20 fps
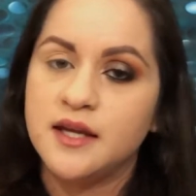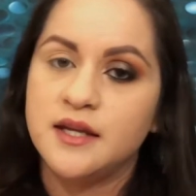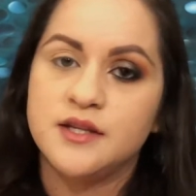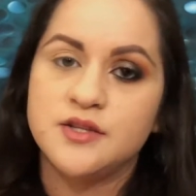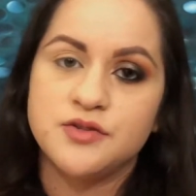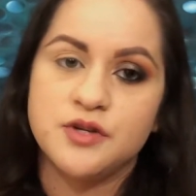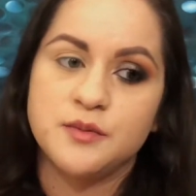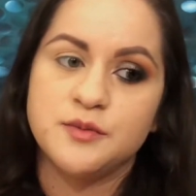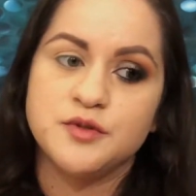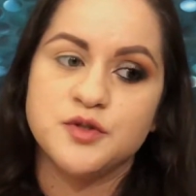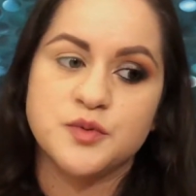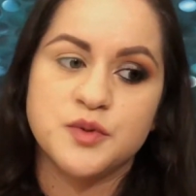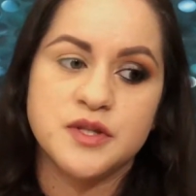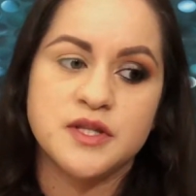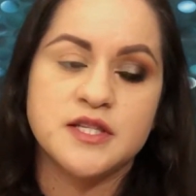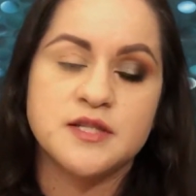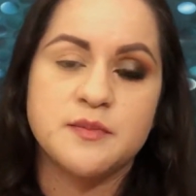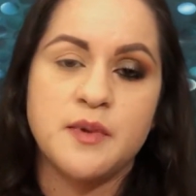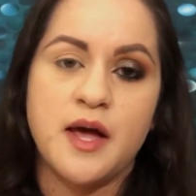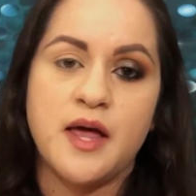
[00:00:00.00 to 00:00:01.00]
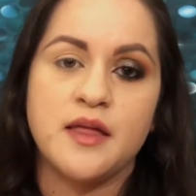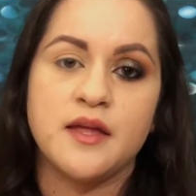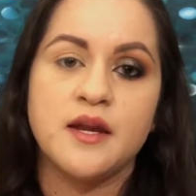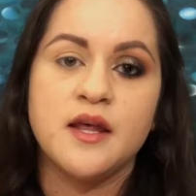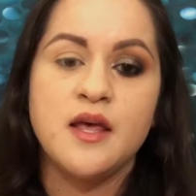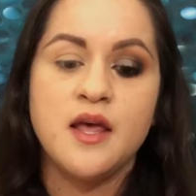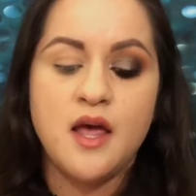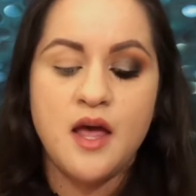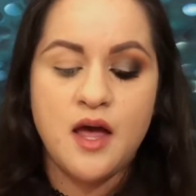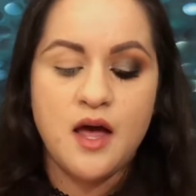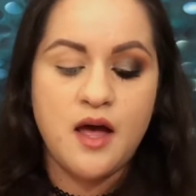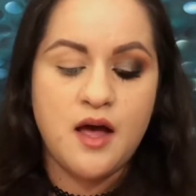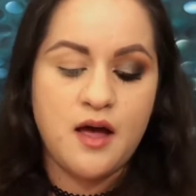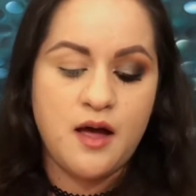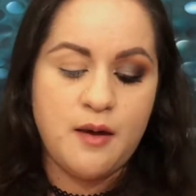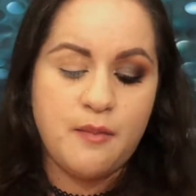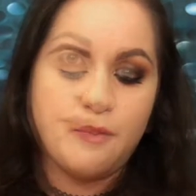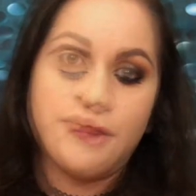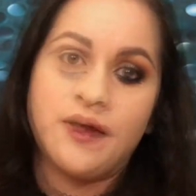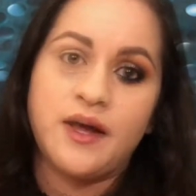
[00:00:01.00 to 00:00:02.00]
troubles with this palette.
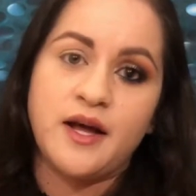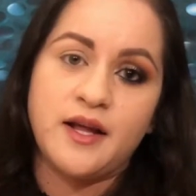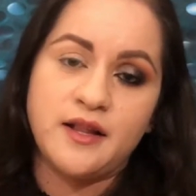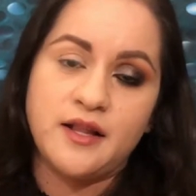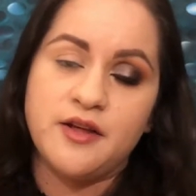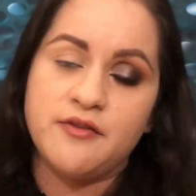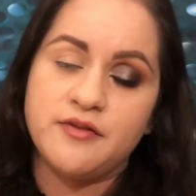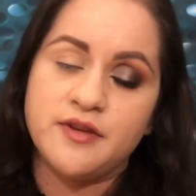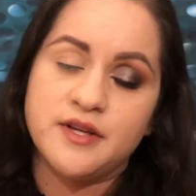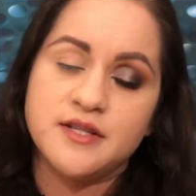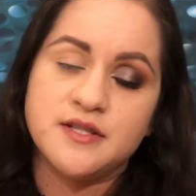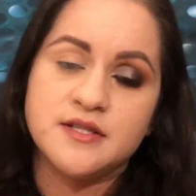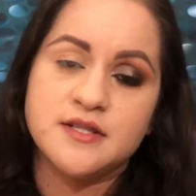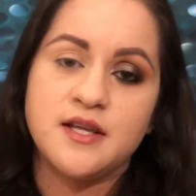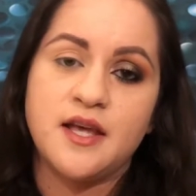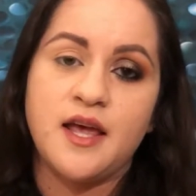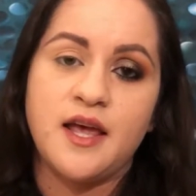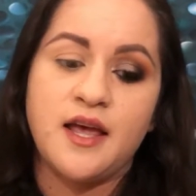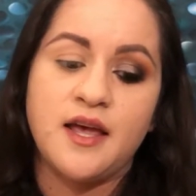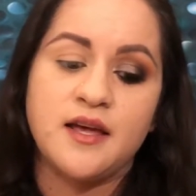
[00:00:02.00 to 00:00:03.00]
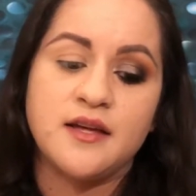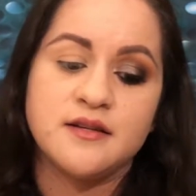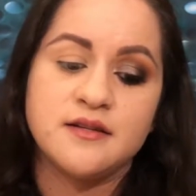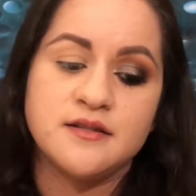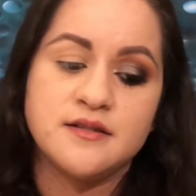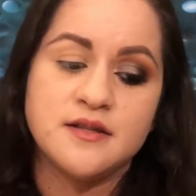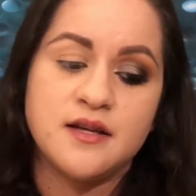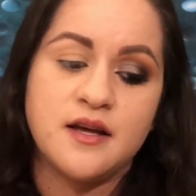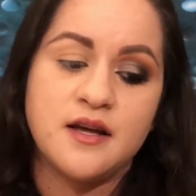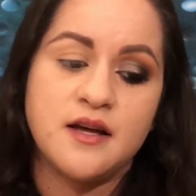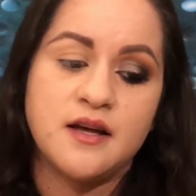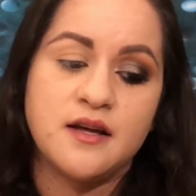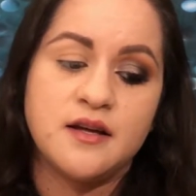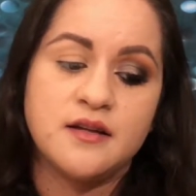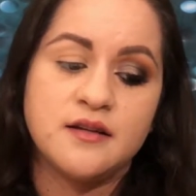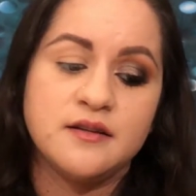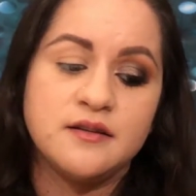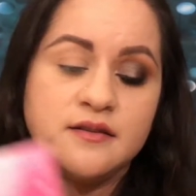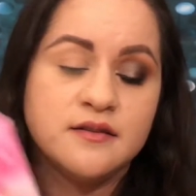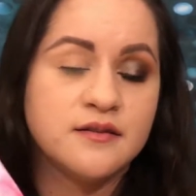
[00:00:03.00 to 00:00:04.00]
I love it, and
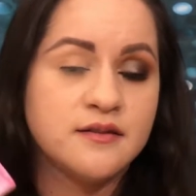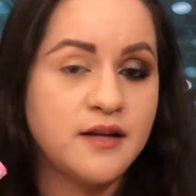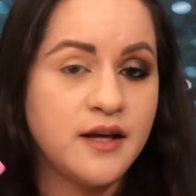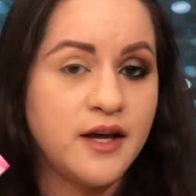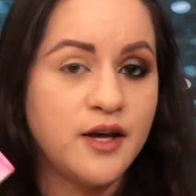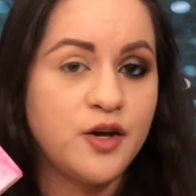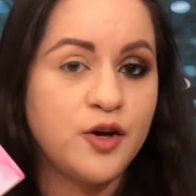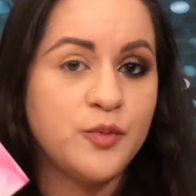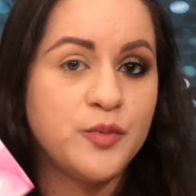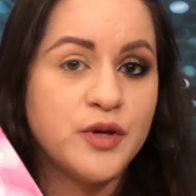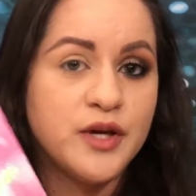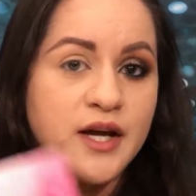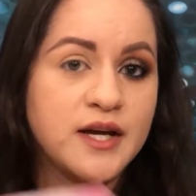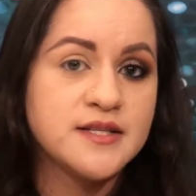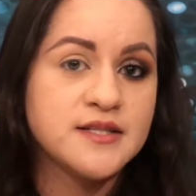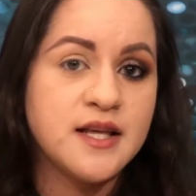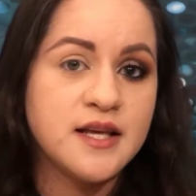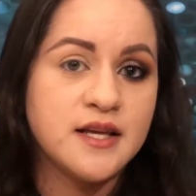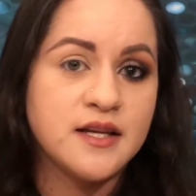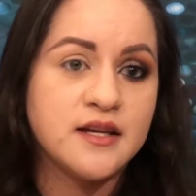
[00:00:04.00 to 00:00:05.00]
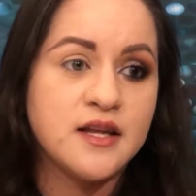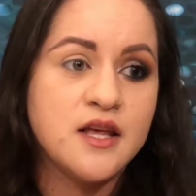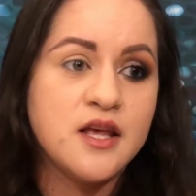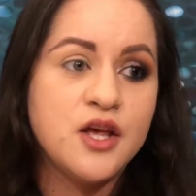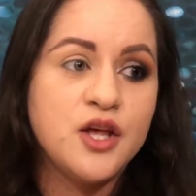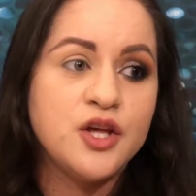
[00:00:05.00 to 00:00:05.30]
I hope you guys like it.